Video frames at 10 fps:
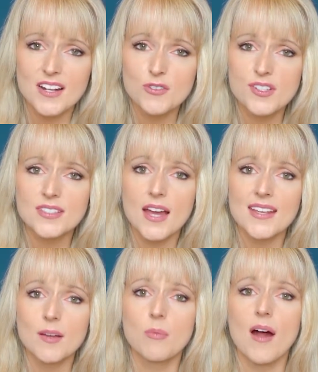that you're
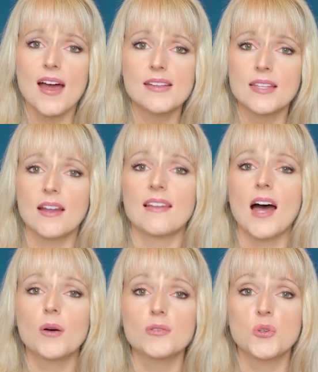setting a price that
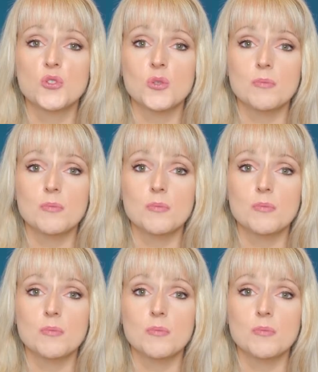allows you to